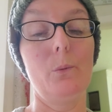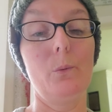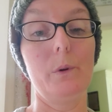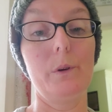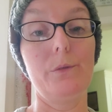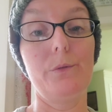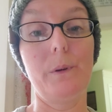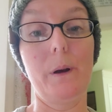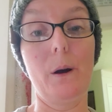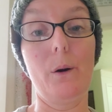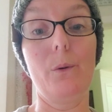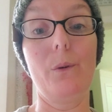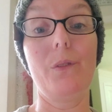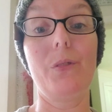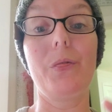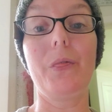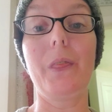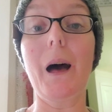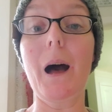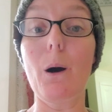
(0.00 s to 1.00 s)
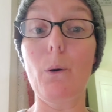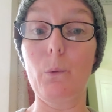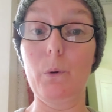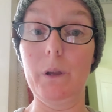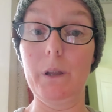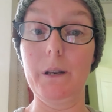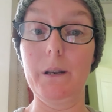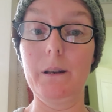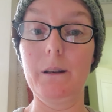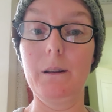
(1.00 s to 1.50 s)
we found that
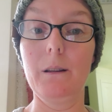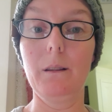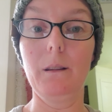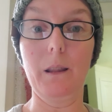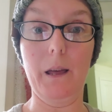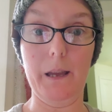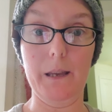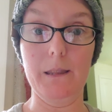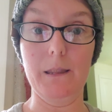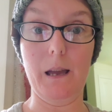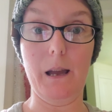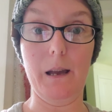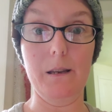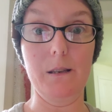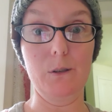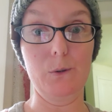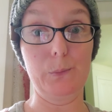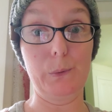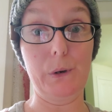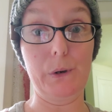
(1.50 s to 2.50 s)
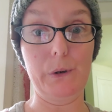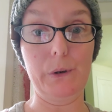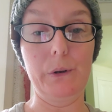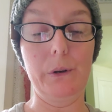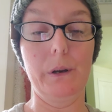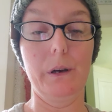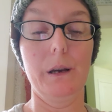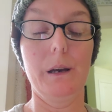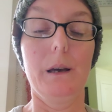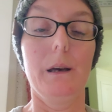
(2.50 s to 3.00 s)
one like that as well.
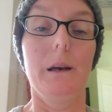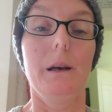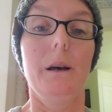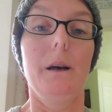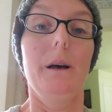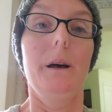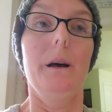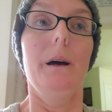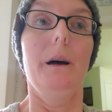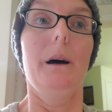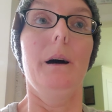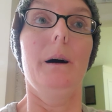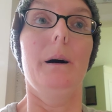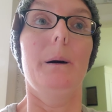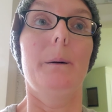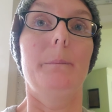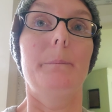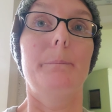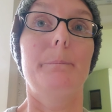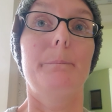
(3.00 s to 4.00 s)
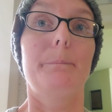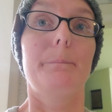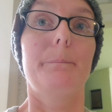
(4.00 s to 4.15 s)
I